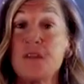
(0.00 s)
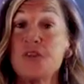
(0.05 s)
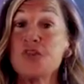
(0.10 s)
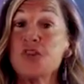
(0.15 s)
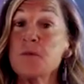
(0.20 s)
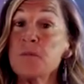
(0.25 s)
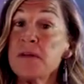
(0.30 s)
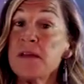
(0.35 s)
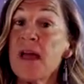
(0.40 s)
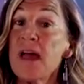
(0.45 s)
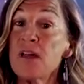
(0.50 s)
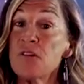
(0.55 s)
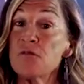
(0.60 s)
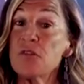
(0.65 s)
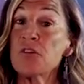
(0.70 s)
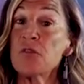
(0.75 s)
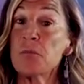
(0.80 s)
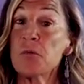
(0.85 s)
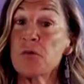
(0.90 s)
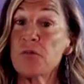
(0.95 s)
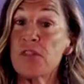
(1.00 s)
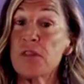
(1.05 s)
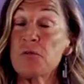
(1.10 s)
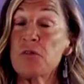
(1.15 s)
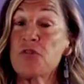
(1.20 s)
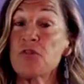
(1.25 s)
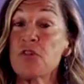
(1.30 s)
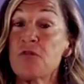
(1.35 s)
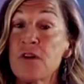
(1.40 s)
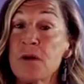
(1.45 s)
Jimi Hendrix's birthday
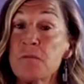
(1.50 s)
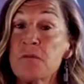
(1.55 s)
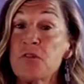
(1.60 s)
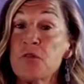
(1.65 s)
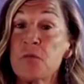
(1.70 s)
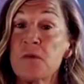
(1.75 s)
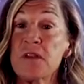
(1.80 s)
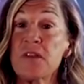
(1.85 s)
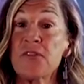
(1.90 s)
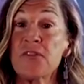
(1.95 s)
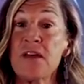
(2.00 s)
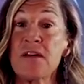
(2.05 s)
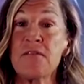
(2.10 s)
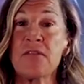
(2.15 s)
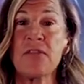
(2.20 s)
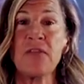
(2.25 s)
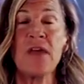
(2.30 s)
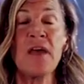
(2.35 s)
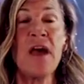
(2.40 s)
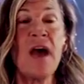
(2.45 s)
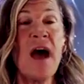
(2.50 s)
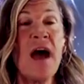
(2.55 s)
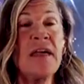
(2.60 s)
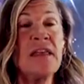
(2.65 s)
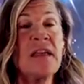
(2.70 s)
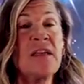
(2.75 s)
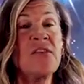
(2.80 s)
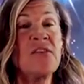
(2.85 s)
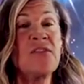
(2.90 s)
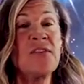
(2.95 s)
was November twenty-seventh, an
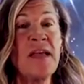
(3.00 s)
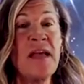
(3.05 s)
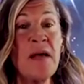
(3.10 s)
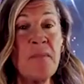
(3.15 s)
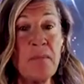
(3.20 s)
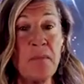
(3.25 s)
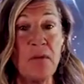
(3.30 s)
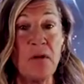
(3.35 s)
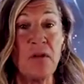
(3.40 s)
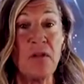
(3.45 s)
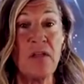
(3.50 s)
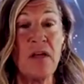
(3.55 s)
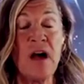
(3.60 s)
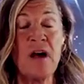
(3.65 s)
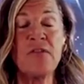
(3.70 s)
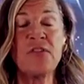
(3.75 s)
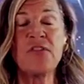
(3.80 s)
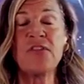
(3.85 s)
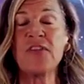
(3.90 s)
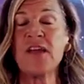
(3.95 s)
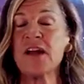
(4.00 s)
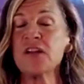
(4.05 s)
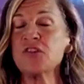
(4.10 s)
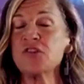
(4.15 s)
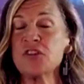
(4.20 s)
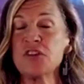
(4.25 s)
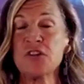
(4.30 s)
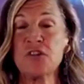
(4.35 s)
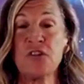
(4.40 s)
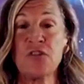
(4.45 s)
example of
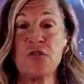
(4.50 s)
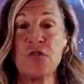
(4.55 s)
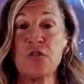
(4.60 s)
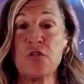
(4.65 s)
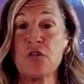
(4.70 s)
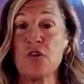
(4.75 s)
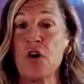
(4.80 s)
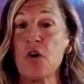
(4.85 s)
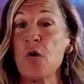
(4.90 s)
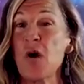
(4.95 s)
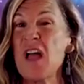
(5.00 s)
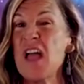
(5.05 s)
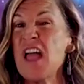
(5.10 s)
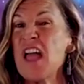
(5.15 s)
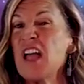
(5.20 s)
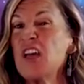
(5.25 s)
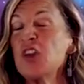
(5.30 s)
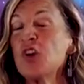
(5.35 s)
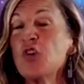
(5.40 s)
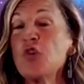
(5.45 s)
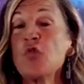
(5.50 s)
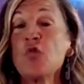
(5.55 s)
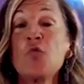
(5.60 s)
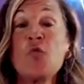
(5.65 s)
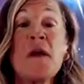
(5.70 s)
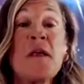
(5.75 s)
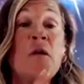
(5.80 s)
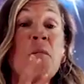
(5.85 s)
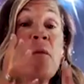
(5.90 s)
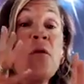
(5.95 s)
Sagittarius Virgo, an
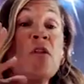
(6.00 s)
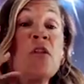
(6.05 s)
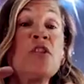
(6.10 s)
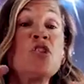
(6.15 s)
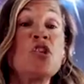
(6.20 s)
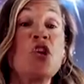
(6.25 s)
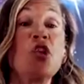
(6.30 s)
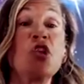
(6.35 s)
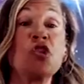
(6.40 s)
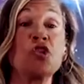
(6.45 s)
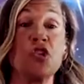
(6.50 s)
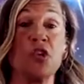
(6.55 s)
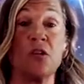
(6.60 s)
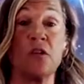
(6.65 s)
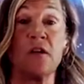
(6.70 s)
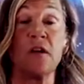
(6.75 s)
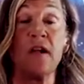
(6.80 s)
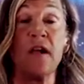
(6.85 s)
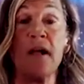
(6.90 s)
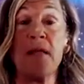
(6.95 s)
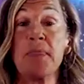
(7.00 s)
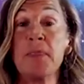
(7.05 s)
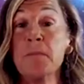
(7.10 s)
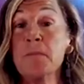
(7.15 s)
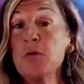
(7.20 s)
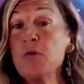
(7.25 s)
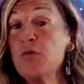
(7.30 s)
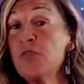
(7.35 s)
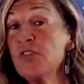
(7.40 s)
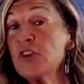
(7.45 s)
incredible indulger, the
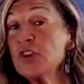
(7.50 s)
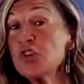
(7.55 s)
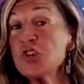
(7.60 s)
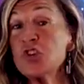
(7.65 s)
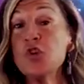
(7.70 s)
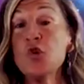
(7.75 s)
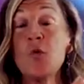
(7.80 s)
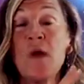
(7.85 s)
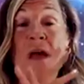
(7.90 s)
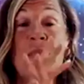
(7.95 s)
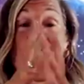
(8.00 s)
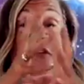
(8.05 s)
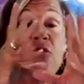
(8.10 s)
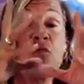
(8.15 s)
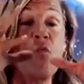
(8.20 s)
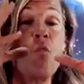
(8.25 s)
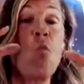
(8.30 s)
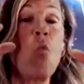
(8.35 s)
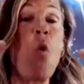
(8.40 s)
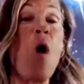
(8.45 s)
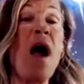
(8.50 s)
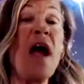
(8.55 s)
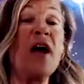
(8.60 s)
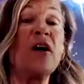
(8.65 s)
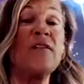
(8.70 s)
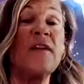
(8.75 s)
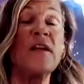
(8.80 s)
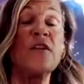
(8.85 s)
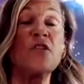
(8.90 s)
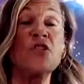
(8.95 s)
musician who had this
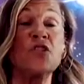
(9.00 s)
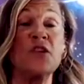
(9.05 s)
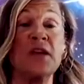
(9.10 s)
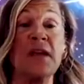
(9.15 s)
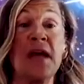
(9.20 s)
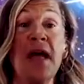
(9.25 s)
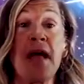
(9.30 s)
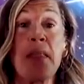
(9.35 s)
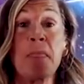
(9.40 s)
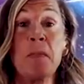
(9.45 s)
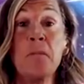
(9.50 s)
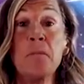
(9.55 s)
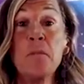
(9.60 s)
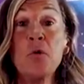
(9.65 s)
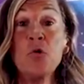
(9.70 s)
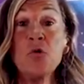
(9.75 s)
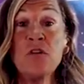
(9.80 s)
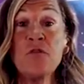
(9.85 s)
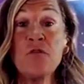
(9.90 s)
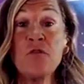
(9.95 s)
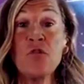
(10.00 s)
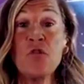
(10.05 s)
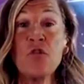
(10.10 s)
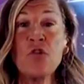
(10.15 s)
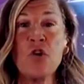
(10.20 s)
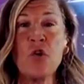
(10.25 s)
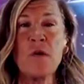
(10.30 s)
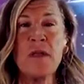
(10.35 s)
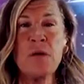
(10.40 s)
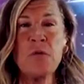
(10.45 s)
wild energy, the moon in
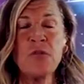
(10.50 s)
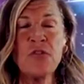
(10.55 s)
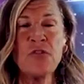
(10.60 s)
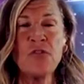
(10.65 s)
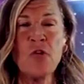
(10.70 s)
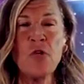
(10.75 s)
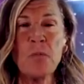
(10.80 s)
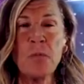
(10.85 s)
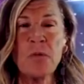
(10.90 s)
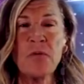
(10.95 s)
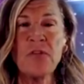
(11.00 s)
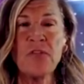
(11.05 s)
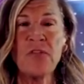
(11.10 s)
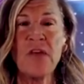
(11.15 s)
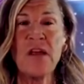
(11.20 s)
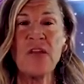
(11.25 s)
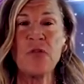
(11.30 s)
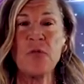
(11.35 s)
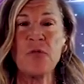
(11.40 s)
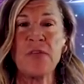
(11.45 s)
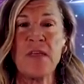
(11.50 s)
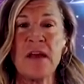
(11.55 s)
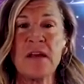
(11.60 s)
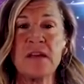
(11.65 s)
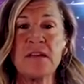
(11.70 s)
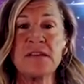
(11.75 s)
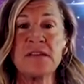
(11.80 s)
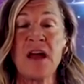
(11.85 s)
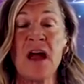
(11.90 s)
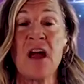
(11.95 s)
Virgo. He was so precise with that
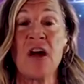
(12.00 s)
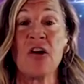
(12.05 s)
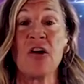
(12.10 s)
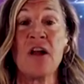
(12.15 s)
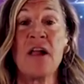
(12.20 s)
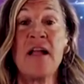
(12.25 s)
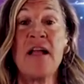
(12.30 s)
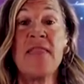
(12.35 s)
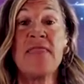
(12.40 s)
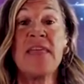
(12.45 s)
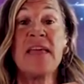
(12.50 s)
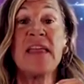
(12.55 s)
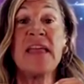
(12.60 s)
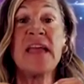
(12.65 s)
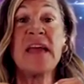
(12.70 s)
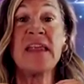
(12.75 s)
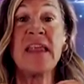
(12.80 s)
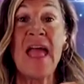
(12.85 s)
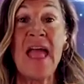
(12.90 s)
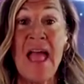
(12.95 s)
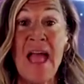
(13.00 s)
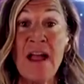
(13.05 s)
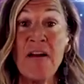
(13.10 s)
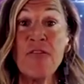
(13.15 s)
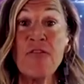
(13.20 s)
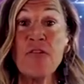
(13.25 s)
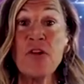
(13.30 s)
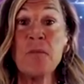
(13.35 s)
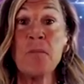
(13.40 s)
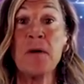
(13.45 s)
guitar that he had
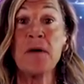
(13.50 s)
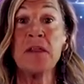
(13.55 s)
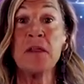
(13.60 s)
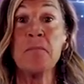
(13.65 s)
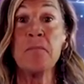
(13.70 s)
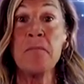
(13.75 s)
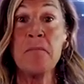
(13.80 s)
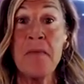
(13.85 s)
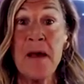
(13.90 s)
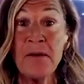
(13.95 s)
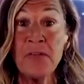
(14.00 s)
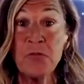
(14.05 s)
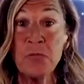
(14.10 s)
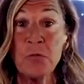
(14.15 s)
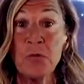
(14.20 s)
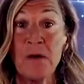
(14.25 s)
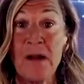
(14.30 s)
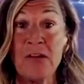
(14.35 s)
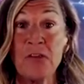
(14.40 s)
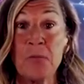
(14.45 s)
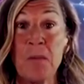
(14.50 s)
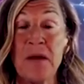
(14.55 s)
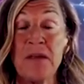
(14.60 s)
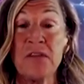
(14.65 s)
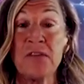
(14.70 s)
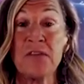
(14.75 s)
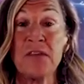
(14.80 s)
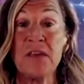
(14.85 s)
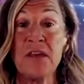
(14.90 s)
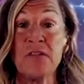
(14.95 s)
everybody mesmerized by
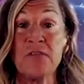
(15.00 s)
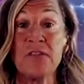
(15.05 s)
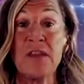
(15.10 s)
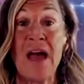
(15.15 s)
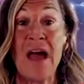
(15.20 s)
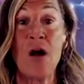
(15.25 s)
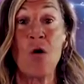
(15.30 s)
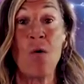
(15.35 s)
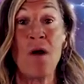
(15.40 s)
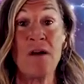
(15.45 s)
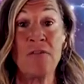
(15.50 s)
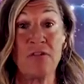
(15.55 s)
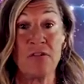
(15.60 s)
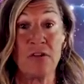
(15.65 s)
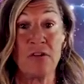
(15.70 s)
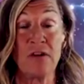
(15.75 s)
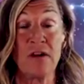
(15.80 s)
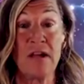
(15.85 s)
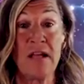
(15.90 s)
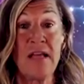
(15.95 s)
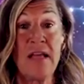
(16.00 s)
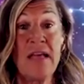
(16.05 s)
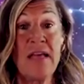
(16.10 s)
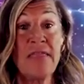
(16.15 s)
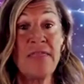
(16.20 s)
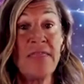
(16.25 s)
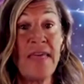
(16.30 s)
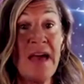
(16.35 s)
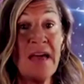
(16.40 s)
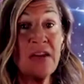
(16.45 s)
his gift. However,
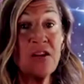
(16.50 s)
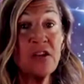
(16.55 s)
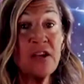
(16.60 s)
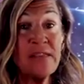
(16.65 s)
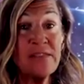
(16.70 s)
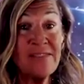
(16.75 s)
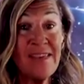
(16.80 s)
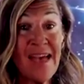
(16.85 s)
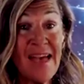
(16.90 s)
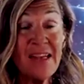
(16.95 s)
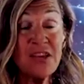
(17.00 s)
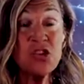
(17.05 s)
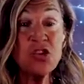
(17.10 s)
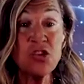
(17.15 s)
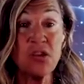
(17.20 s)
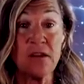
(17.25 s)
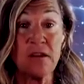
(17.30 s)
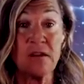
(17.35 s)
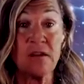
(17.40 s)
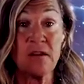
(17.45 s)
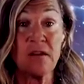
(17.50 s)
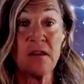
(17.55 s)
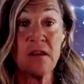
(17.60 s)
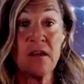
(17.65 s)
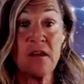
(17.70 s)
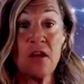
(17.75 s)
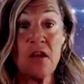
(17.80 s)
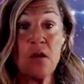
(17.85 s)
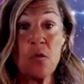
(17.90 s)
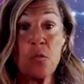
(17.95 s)
that tension,
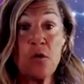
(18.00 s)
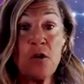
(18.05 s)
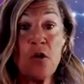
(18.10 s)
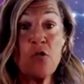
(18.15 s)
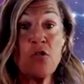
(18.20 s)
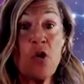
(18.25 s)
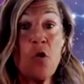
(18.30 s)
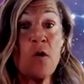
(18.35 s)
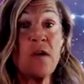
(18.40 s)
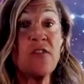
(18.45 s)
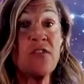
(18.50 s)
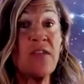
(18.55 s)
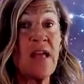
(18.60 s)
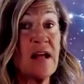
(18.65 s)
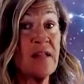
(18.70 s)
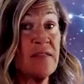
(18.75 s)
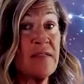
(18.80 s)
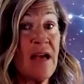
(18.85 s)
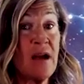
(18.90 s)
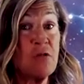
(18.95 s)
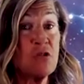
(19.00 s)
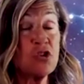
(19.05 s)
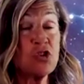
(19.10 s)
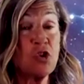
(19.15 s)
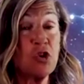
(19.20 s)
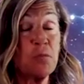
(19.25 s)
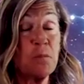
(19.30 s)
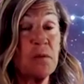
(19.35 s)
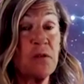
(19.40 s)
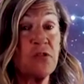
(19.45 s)
we don't know exactly how it
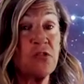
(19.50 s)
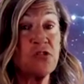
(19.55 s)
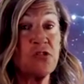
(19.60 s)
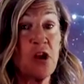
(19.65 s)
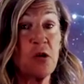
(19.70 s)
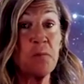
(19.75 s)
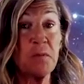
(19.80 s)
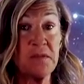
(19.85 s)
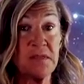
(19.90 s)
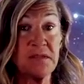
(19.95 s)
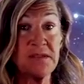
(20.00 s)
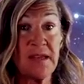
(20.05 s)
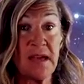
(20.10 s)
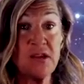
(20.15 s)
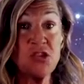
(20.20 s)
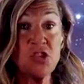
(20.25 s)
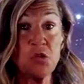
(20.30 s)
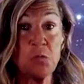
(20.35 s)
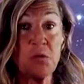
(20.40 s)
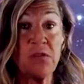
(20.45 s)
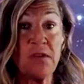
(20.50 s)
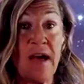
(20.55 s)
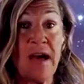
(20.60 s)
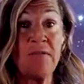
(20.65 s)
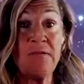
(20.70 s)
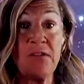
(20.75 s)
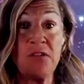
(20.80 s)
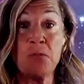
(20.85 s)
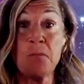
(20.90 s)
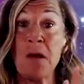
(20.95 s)
showed up in his chart, but the tension was
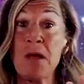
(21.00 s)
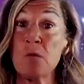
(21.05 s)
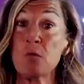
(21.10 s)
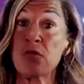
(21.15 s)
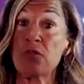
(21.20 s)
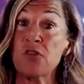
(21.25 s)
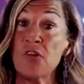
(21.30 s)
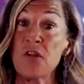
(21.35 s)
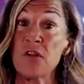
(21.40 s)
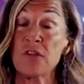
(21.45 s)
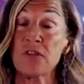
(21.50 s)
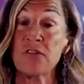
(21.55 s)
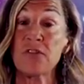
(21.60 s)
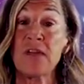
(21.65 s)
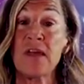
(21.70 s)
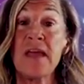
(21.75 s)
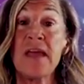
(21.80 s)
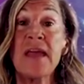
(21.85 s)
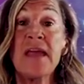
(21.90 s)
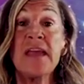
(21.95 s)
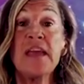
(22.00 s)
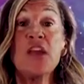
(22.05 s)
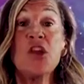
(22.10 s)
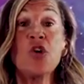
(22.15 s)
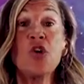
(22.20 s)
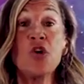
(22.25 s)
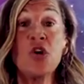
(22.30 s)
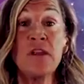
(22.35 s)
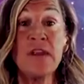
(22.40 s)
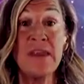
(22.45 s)
obvious by results. He
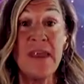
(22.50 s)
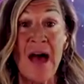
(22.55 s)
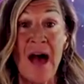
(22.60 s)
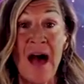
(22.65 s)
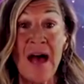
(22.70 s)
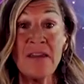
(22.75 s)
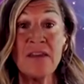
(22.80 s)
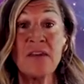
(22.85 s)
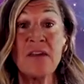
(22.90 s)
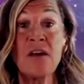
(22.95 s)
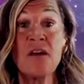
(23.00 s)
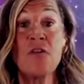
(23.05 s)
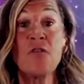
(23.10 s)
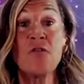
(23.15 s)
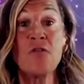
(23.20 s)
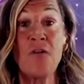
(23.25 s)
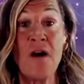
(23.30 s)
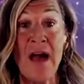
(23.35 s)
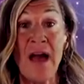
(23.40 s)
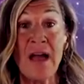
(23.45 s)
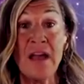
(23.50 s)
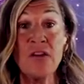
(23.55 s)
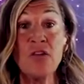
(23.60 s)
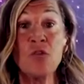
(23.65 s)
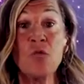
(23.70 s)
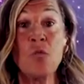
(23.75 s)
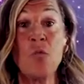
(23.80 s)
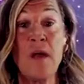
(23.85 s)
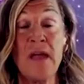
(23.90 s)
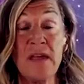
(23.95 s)
could not find
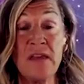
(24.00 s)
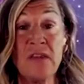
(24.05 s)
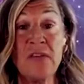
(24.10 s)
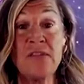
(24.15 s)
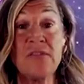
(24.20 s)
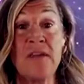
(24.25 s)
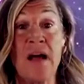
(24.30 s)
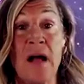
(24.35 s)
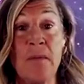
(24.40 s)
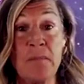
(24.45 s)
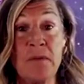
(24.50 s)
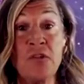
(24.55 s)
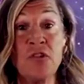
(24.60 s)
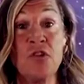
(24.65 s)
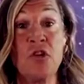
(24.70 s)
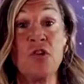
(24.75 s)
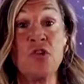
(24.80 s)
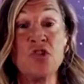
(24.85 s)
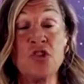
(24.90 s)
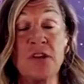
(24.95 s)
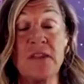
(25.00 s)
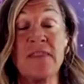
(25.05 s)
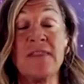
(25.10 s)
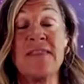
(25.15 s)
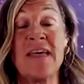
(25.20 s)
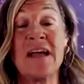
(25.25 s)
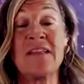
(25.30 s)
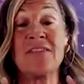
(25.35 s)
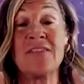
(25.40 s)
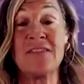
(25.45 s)
a way to stop indulging.
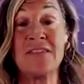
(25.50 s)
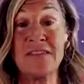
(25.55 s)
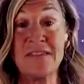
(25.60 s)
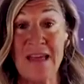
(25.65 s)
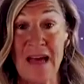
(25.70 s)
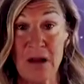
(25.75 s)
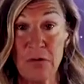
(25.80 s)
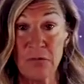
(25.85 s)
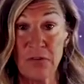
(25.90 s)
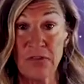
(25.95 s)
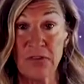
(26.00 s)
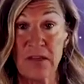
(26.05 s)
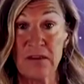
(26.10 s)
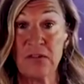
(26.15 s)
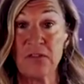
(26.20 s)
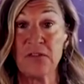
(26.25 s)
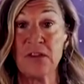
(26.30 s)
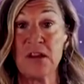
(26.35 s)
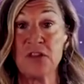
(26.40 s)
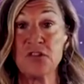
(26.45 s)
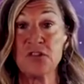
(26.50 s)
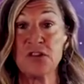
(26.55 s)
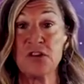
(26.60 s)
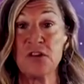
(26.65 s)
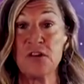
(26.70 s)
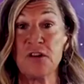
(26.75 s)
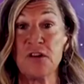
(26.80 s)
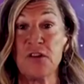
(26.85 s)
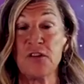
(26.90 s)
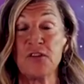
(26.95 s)
That's the downside of
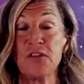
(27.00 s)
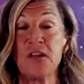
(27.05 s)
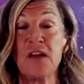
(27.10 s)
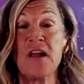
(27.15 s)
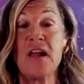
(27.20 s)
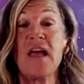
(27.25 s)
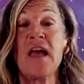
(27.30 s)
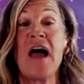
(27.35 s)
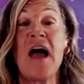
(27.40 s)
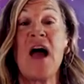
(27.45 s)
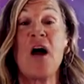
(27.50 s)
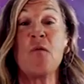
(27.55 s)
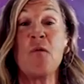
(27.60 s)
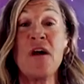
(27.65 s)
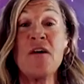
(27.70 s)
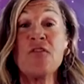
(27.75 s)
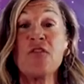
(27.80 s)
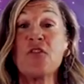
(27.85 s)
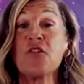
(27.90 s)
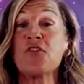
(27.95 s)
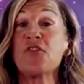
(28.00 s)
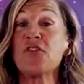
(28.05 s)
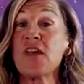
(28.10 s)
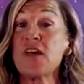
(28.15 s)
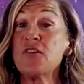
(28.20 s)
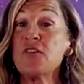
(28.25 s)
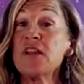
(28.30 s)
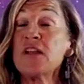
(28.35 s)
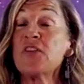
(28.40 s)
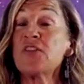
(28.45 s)
Sagittarius. However,
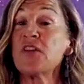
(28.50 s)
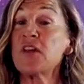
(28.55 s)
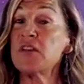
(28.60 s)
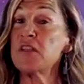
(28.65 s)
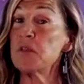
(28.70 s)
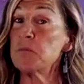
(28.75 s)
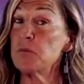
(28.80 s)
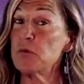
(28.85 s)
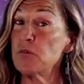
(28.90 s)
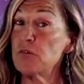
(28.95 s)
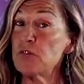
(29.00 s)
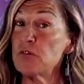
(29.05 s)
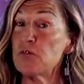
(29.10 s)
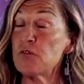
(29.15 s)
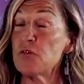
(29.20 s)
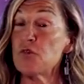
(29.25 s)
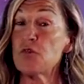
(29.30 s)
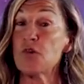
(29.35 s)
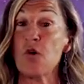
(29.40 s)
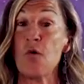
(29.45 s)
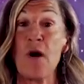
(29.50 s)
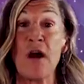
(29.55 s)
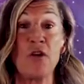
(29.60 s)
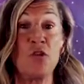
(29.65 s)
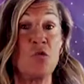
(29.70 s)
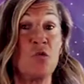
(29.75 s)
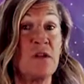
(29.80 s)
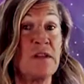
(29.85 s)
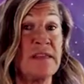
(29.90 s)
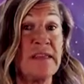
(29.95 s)
Saturday and Sunday, the moon's in Virgo. Are
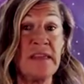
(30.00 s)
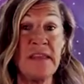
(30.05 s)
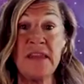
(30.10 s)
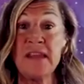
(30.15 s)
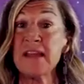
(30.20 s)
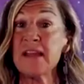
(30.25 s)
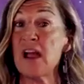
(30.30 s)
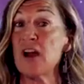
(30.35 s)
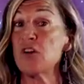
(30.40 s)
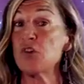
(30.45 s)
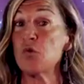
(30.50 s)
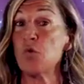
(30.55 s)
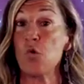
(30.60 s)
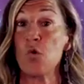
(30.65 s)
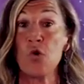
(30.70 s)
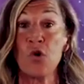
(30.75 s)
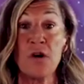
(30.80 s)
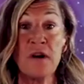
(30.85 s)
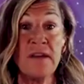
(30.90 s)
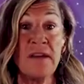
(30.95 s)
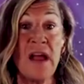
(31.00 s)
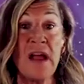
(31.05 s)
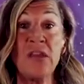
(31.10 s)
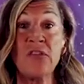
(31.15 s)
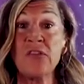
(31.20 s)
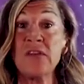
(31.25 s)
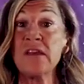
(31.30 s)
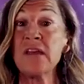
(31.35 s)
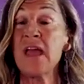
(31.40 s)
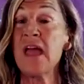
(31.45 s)
you cleaning? Are you
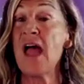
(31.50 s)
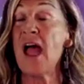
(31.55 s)
organizing?